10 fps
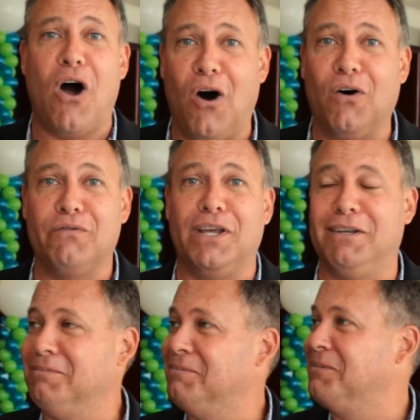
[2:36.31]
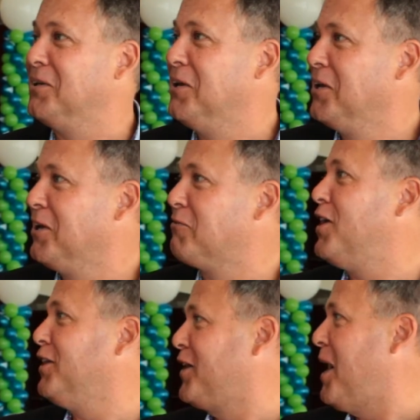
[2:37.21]
all the, you
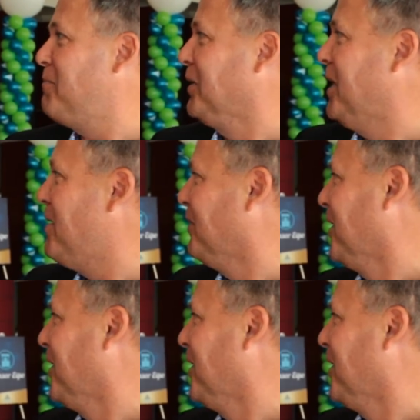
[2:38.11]
really got me on that